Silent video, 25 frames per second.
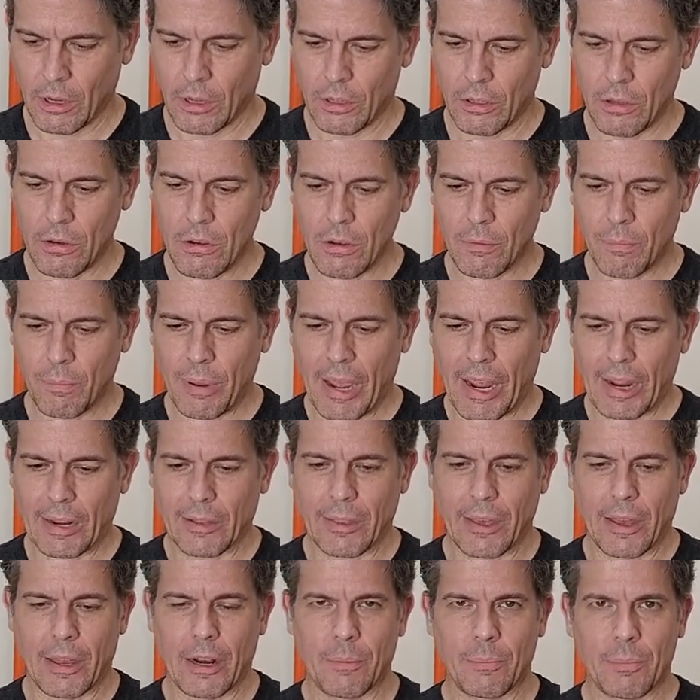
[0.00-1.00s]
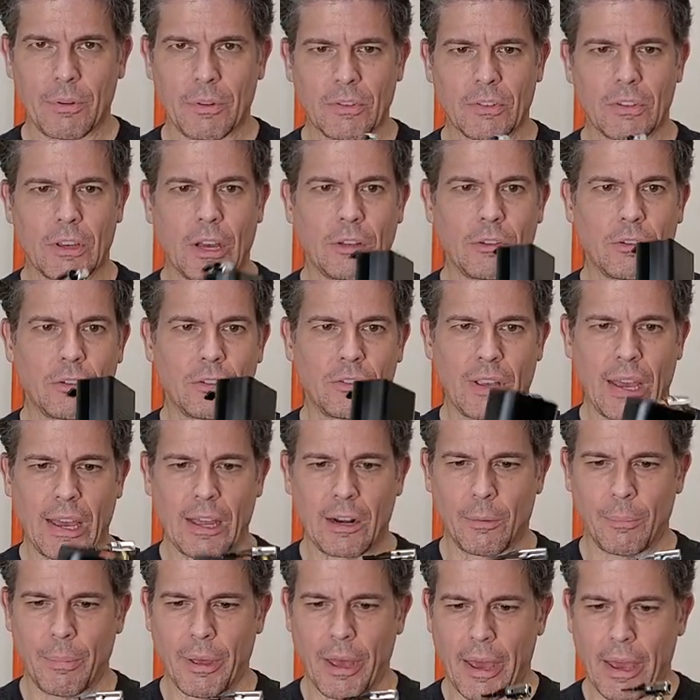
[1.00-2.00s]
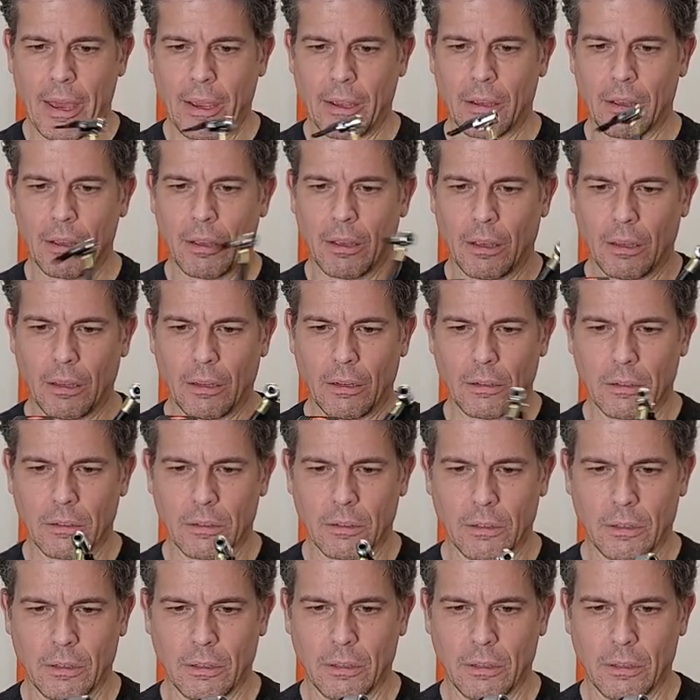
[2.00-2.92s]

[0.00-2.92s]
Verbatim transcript: you could pack that up inside your saddlebag and uh,